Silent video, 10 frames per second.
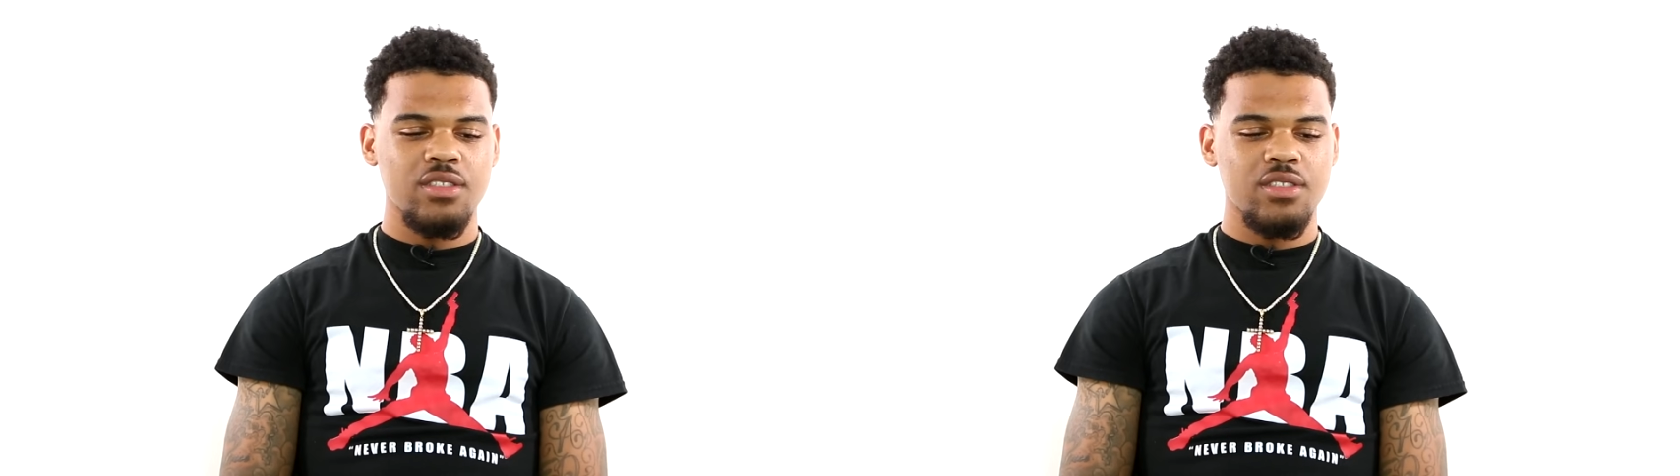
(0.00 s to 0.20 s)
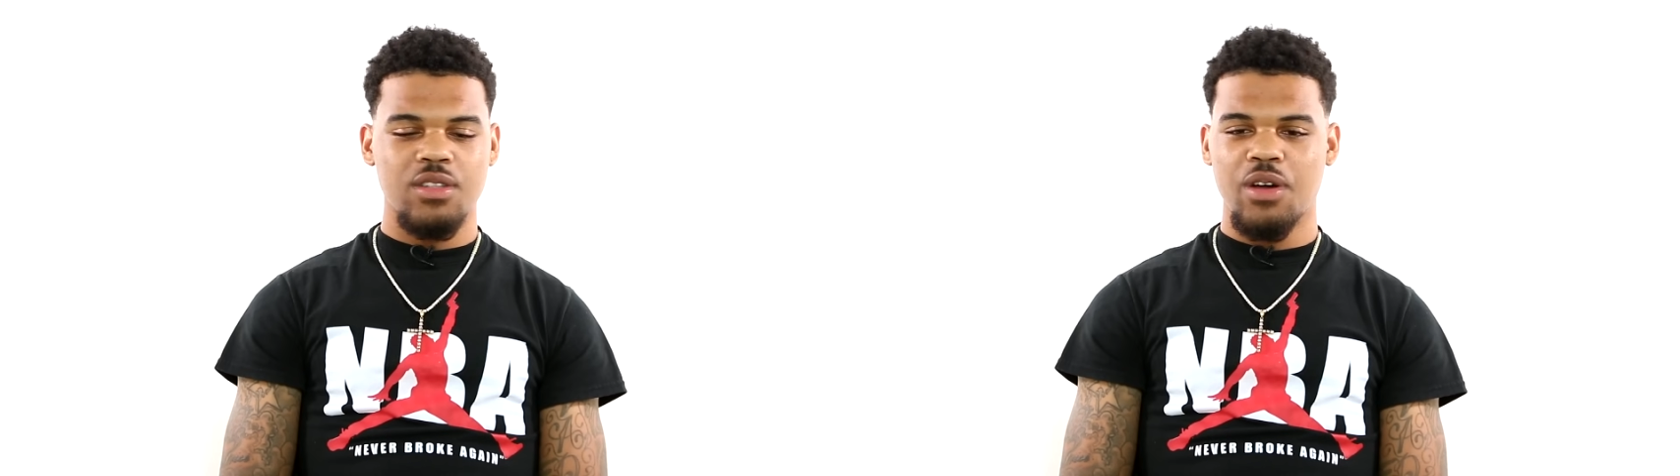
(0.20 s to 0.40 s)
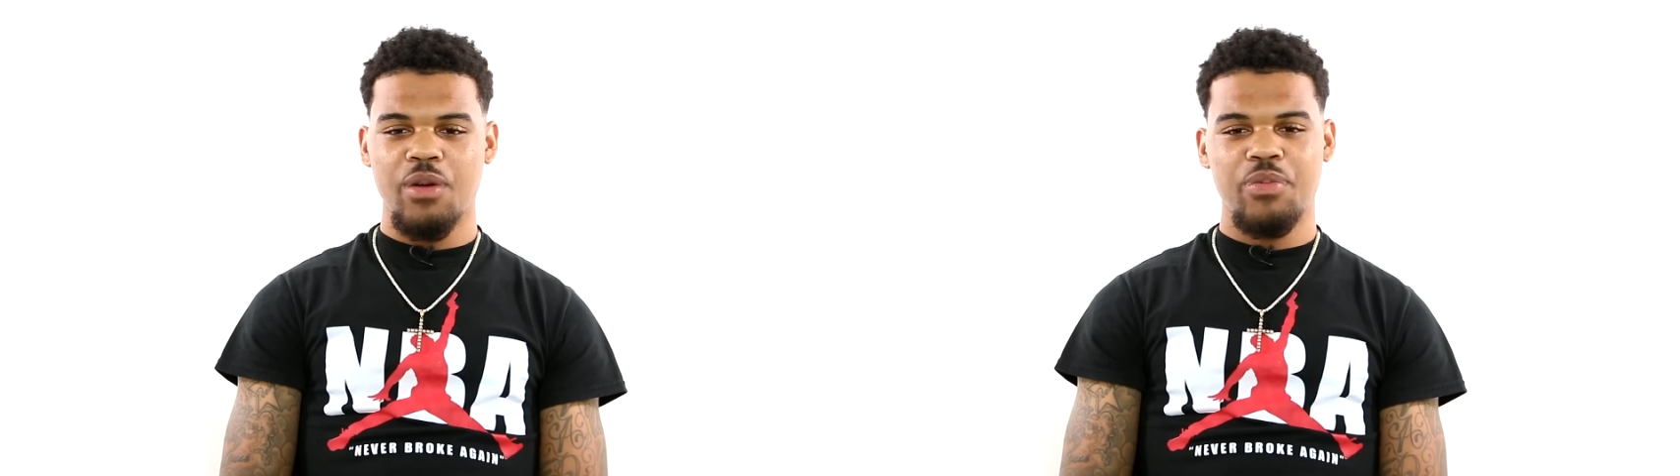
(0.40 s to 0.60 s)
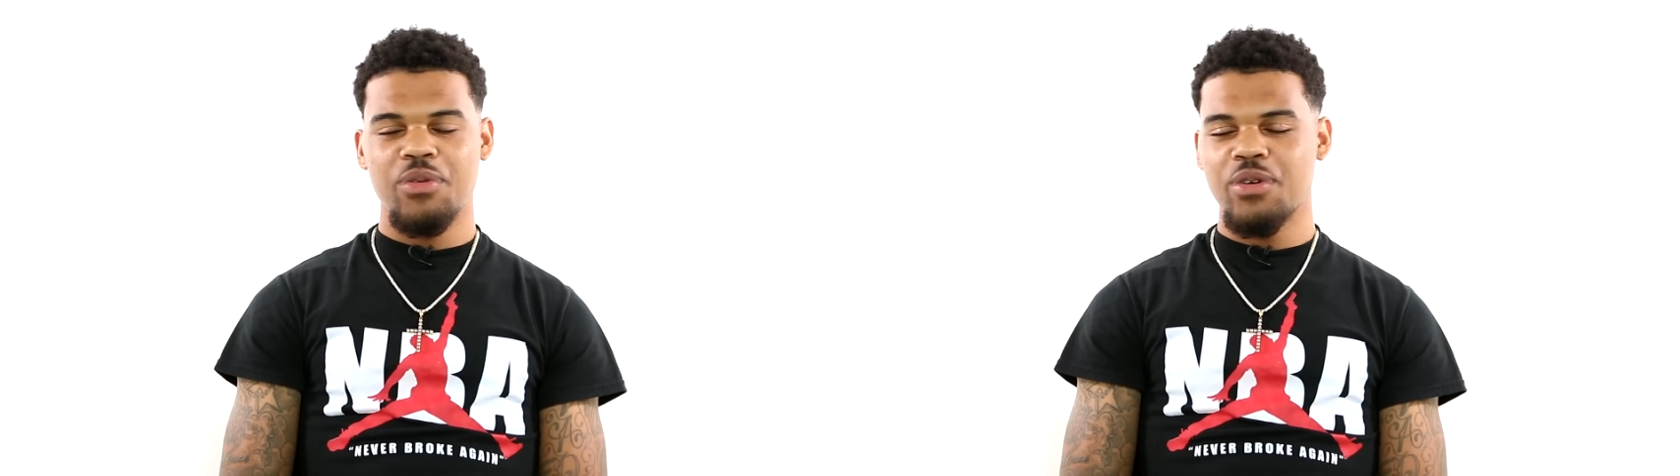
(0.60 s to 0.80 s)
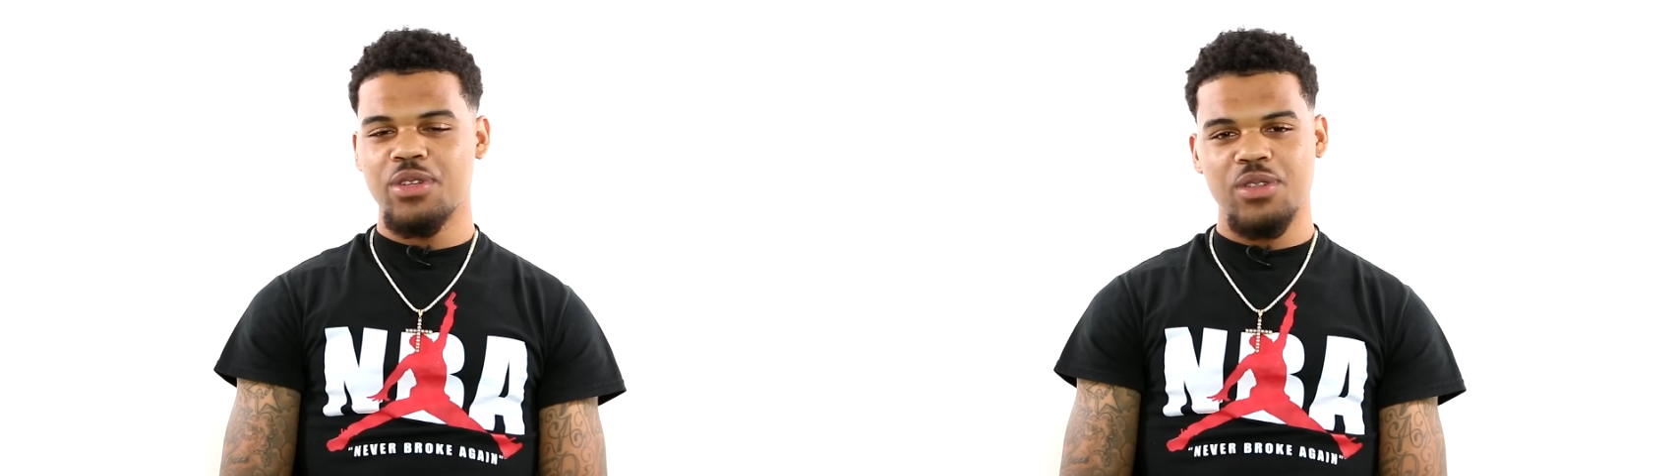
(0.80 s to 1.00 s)
started
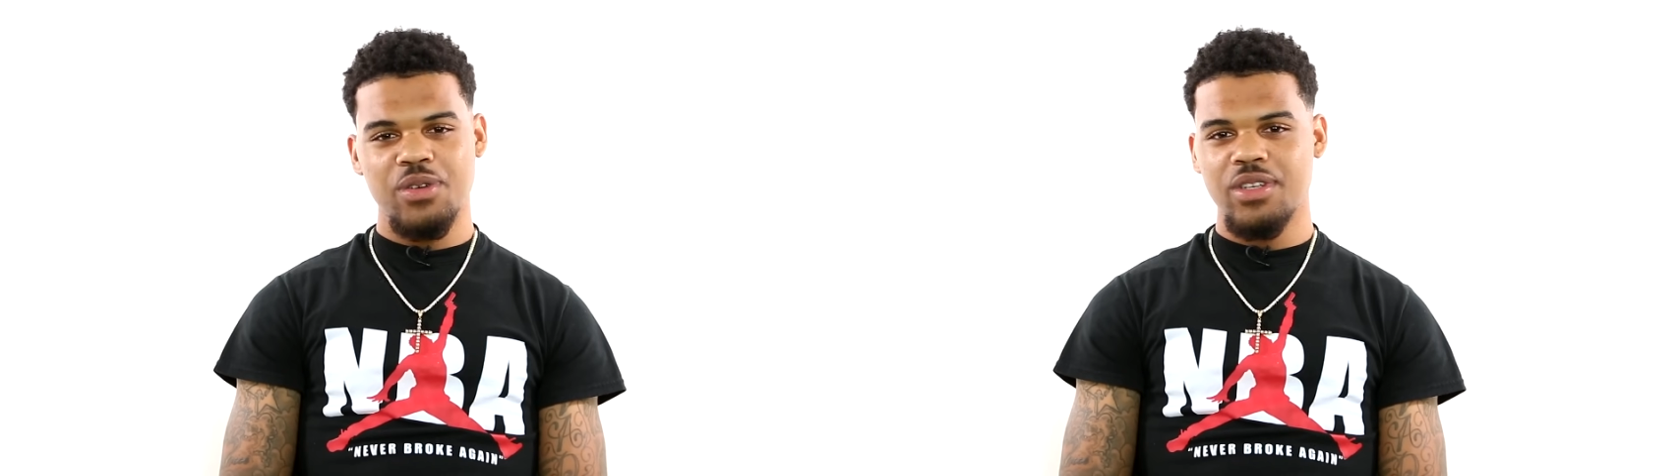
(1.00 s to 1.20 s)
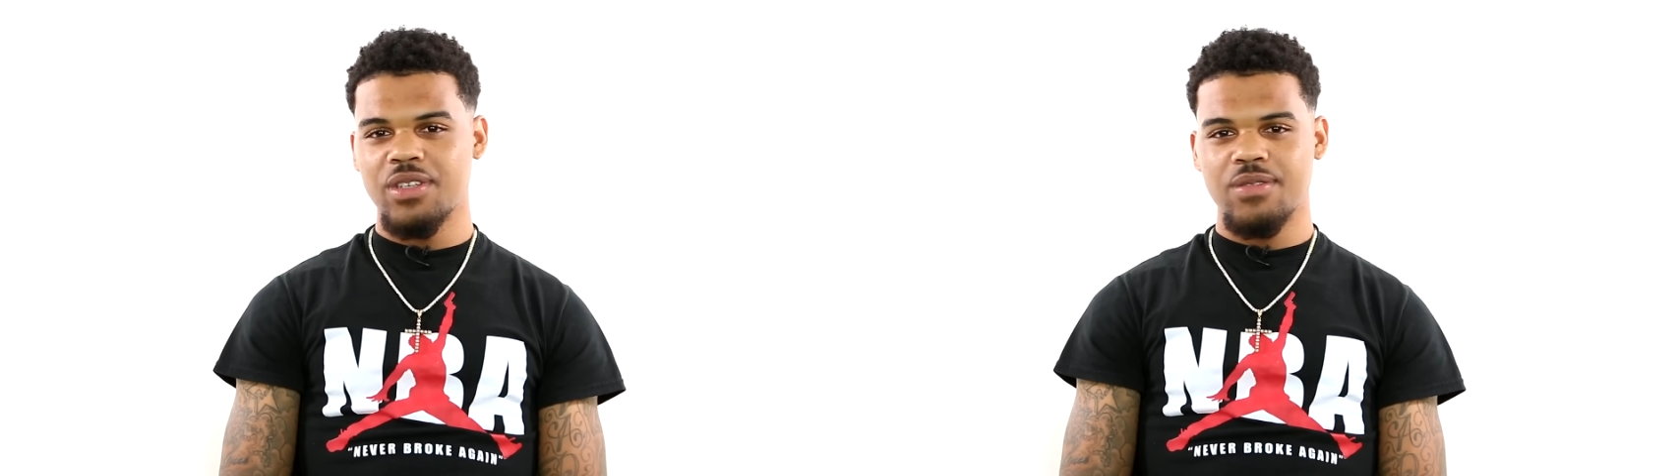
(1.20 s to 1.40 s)
pouring threes